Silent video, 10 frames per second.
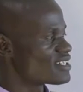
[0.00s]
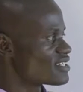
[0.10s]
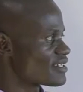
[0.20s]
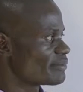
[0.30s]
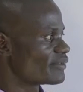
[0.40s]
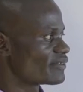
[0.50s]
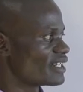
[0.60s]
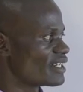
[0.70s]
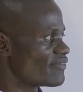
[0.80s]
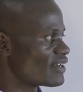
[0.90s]
some of
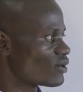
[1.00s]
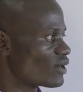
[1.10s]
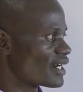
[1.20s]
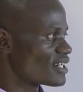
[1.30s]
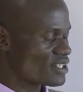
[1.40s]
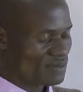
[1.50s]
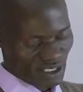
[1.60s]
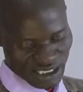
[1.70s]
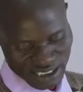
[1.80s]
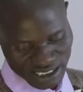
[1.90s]
the living
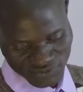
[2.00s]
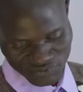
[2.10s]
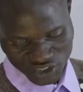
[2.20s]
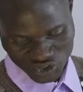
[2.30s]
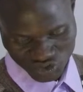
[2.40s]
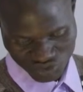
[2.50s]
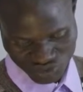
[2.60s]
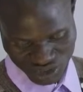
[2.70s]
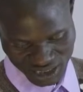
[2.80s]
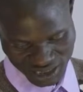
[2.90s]
organisms such as fish
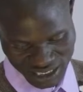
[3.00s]
and